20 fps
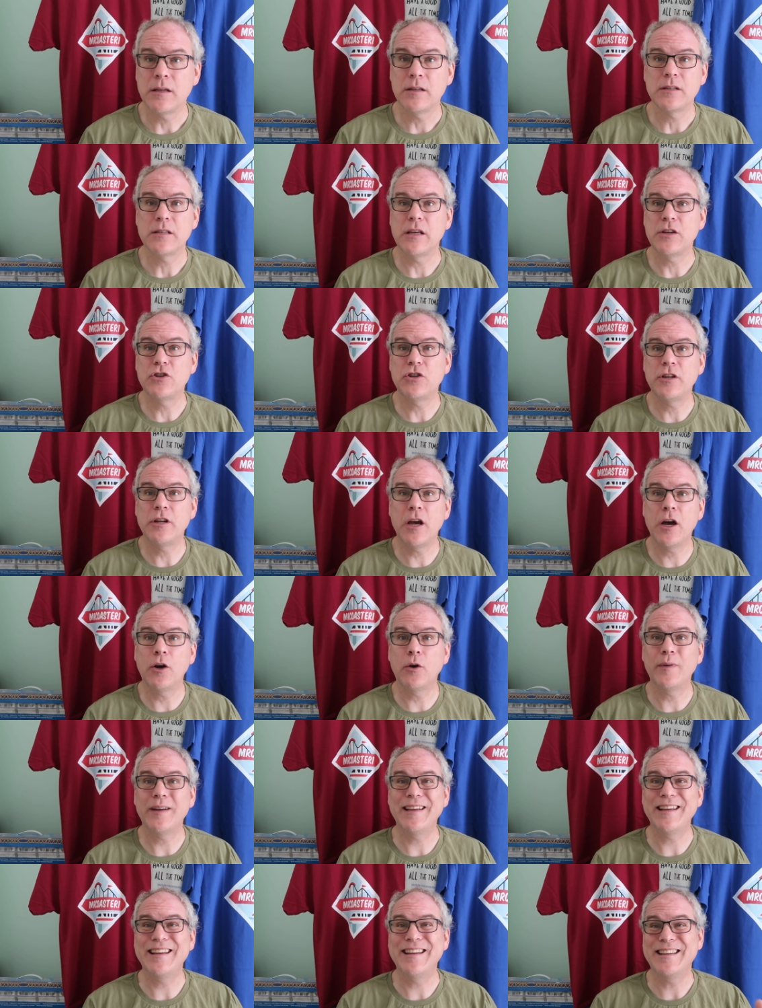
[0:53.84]
So as you
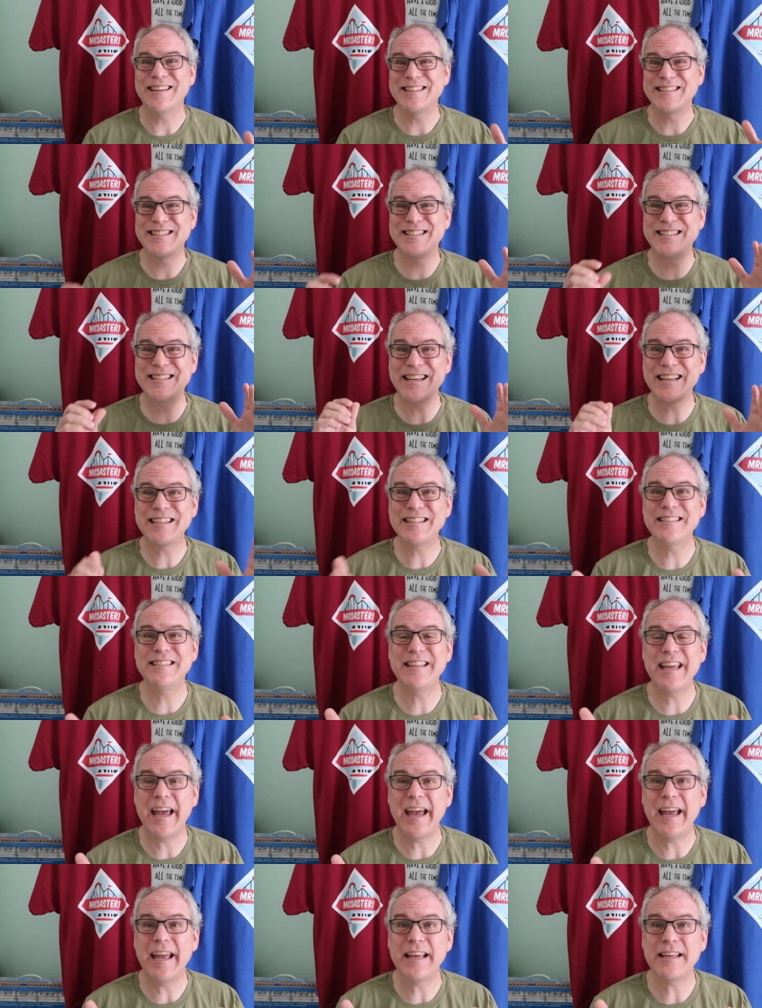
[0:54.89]
know, 6
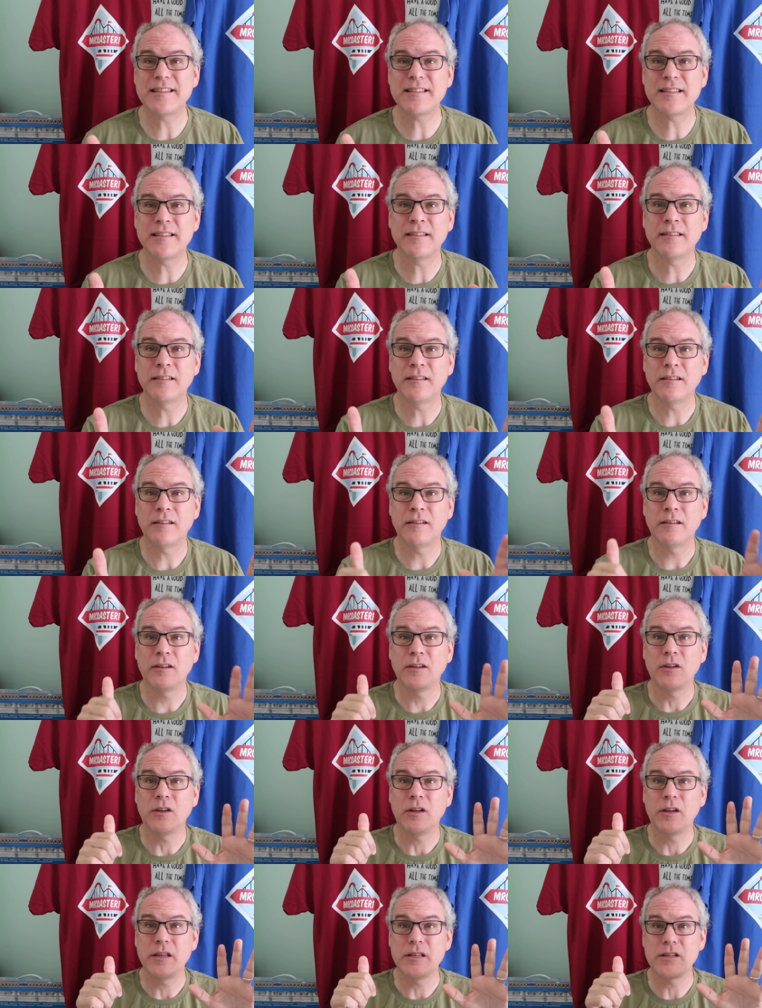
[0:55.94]
days
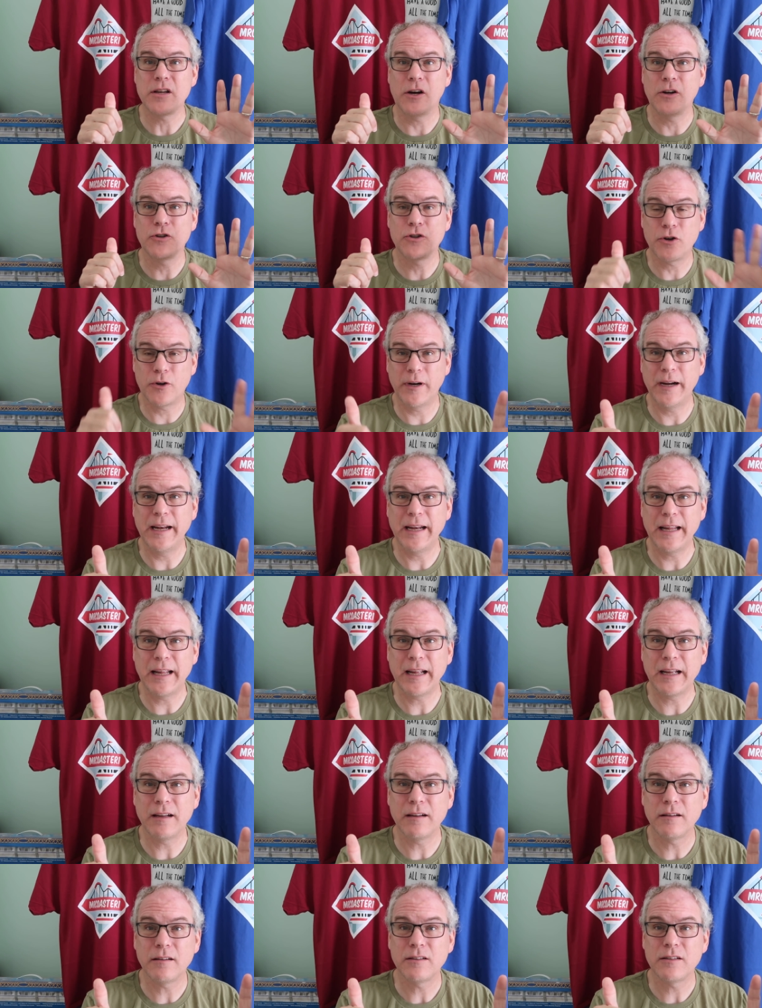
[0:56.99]
is our
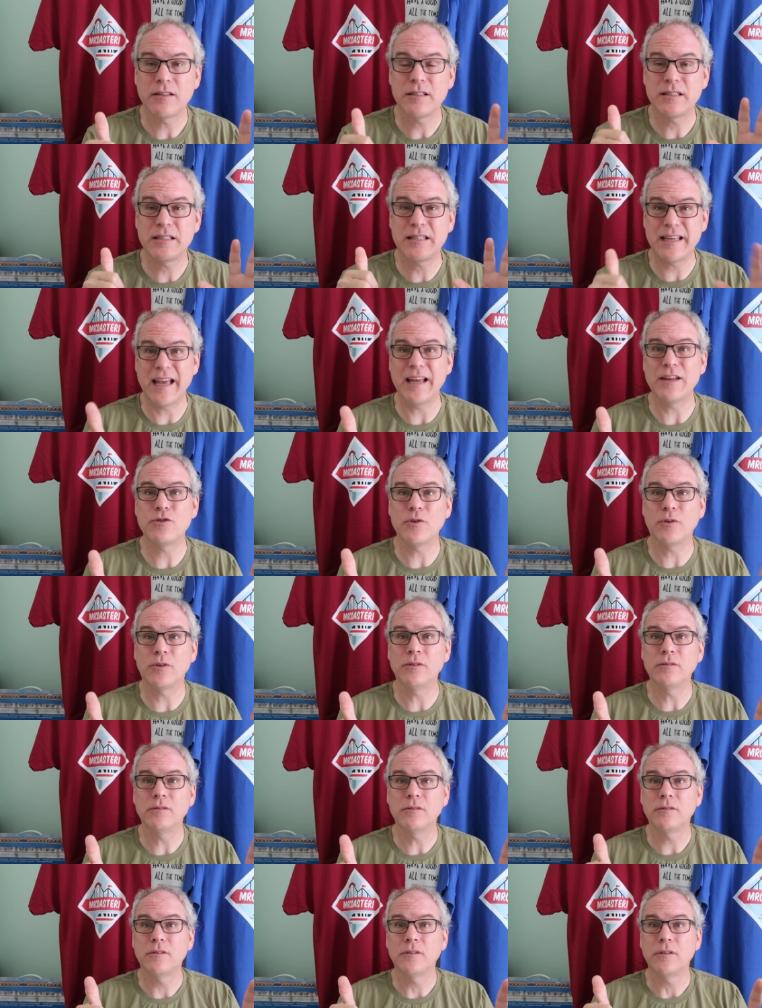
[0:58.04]
training
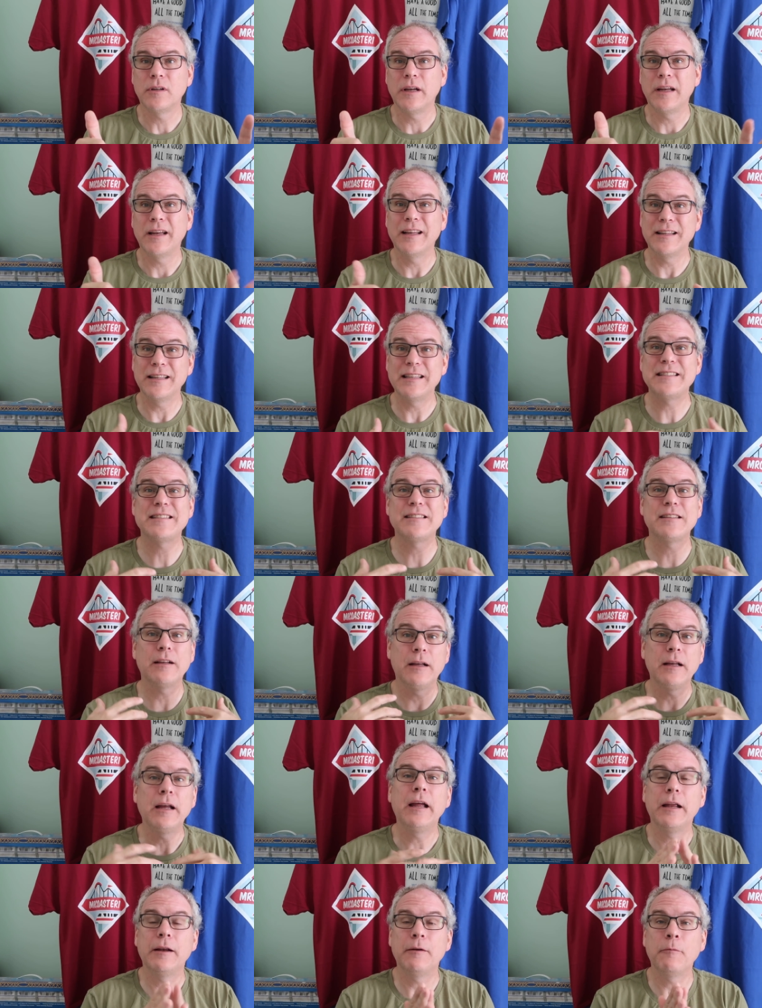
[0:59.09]
schedule. At least,
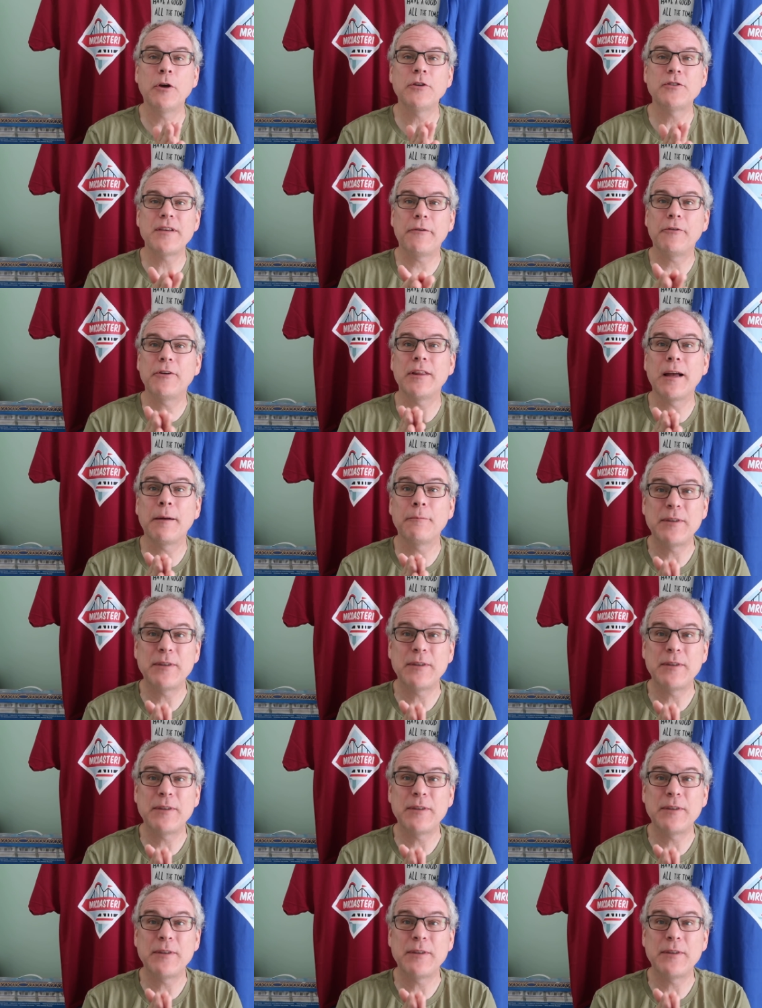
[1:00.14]
and most everything